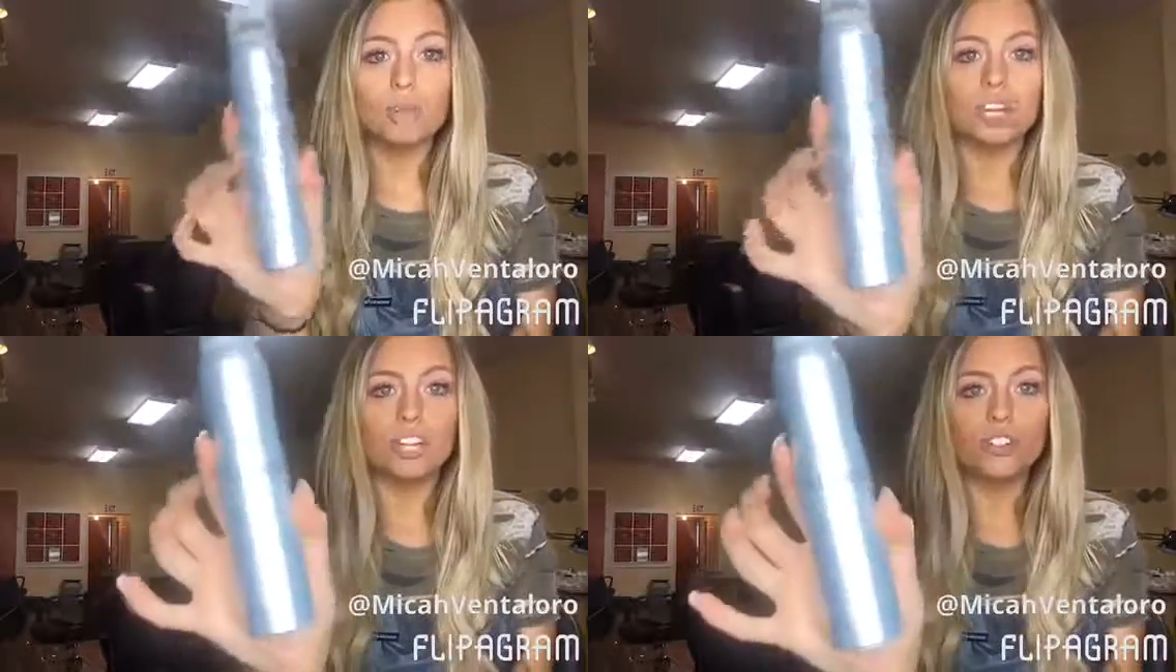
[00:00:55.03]

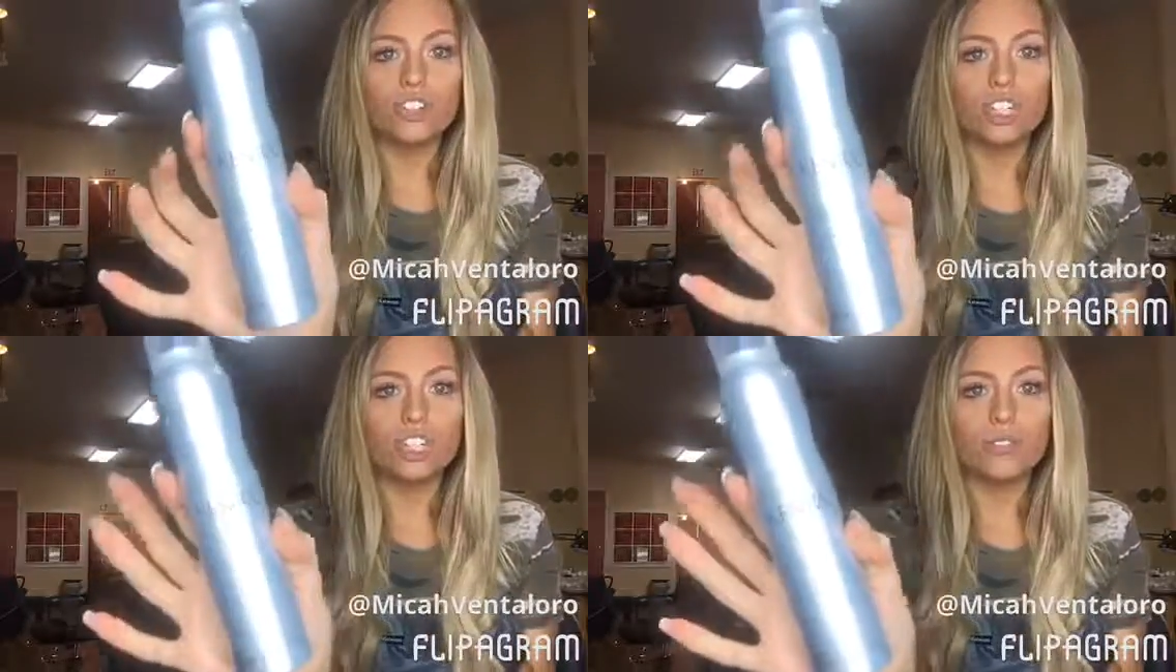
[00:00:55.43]
but I
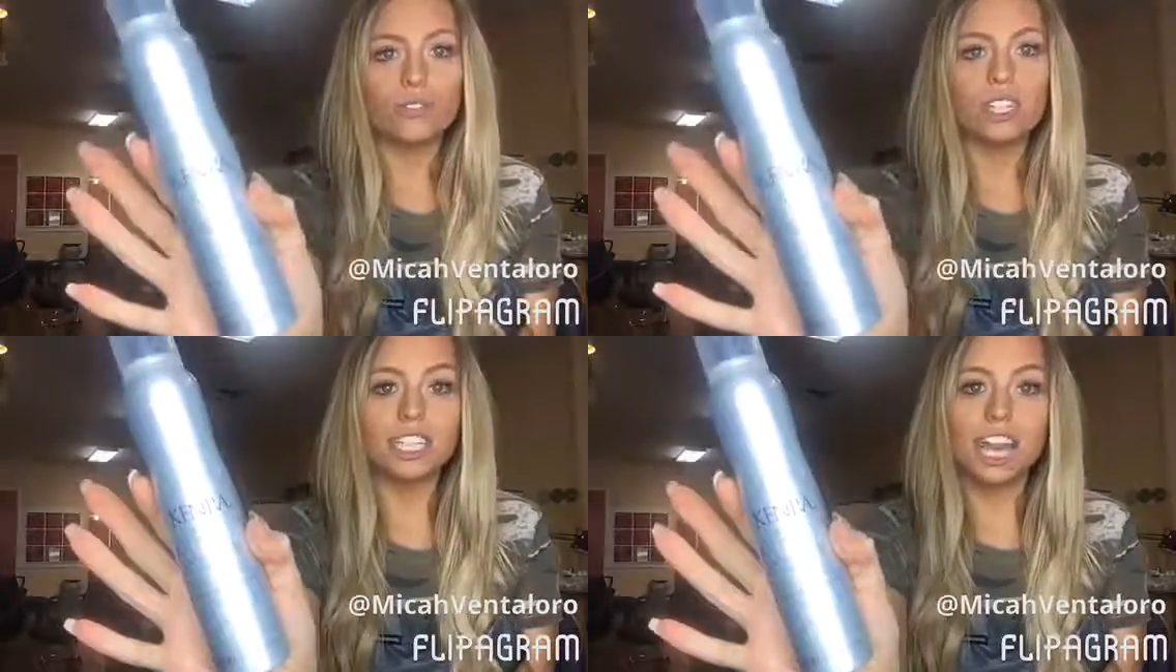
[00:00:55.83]
usually
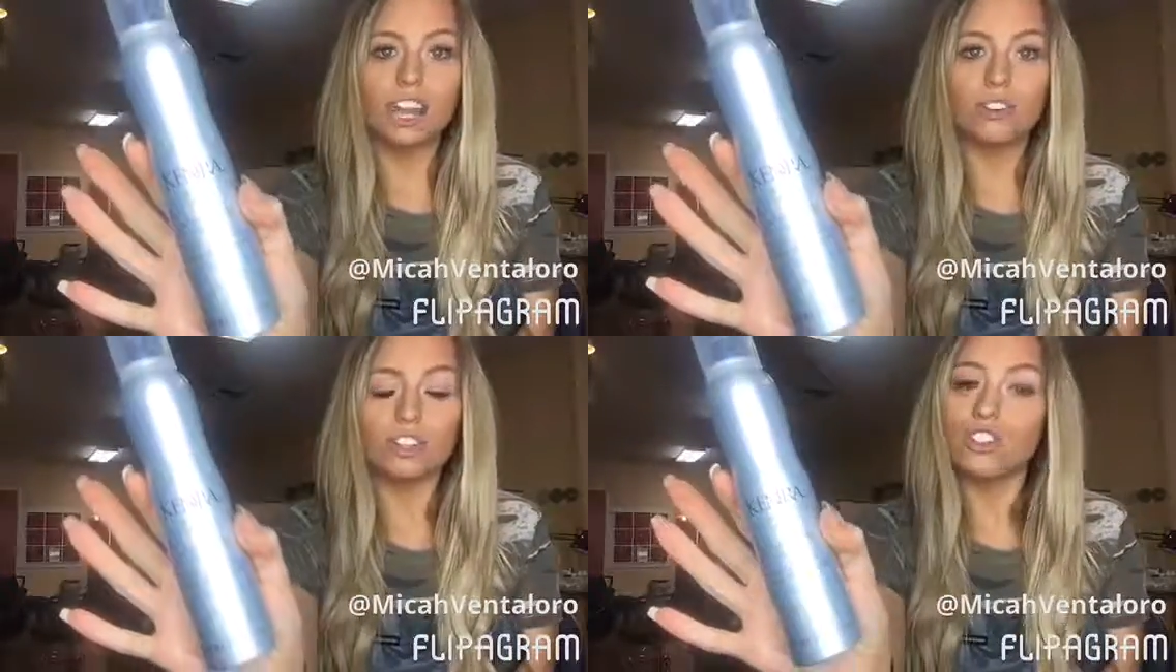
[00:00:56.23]
use the
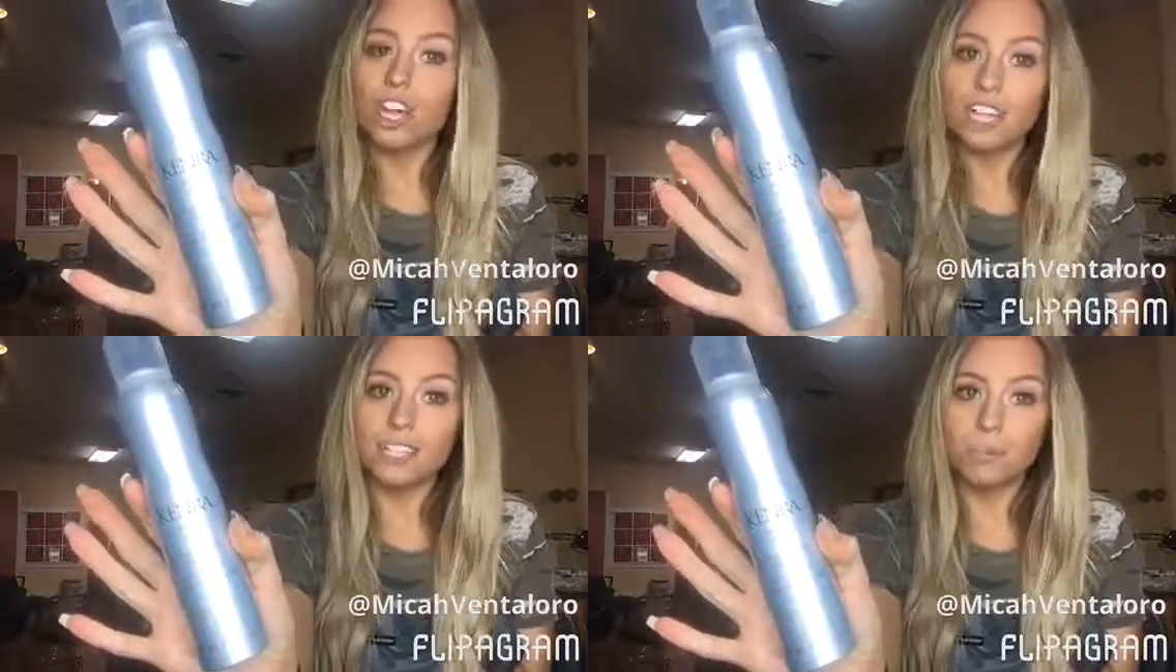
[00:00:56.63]
Kenra
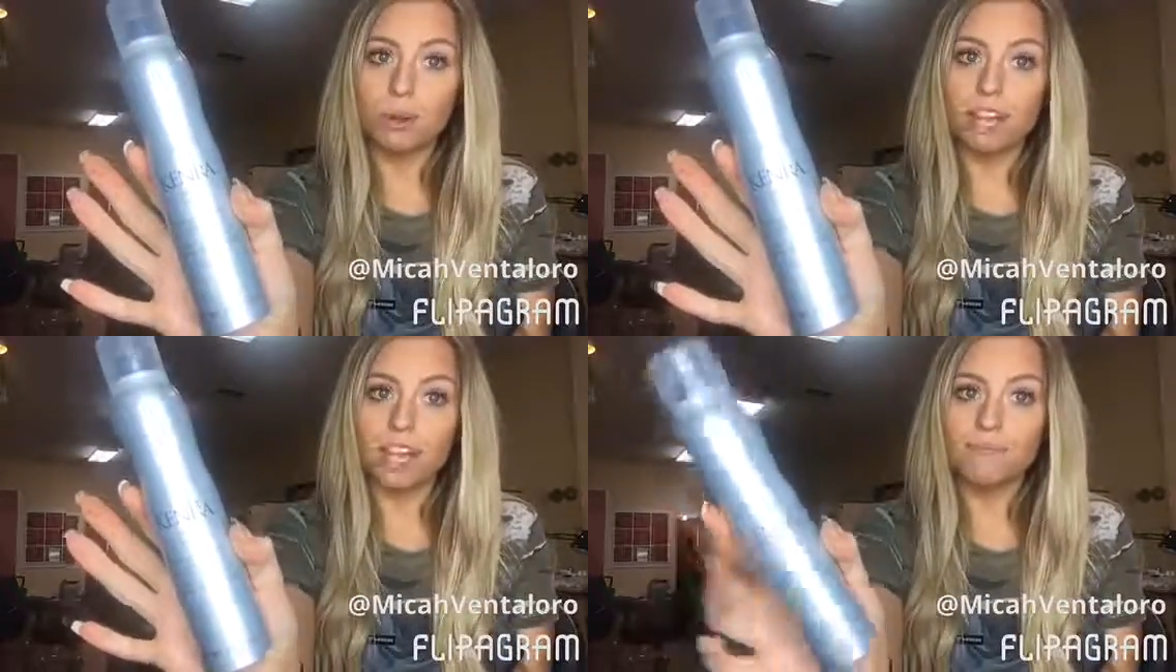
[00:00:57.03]
shine
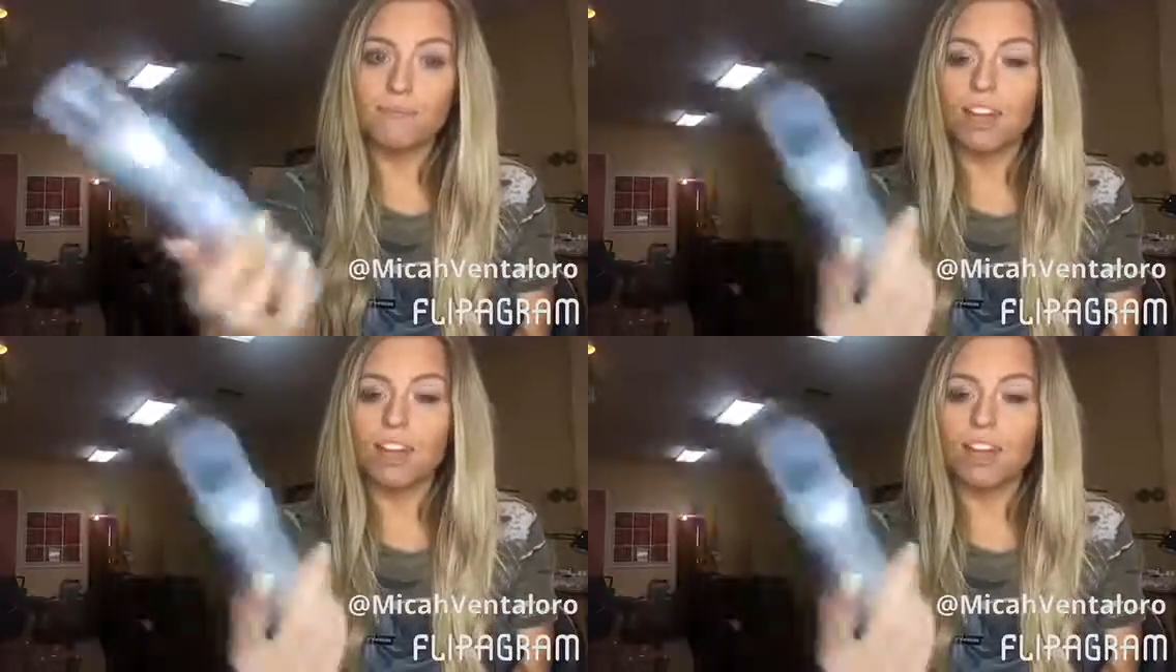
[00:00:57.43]
spray.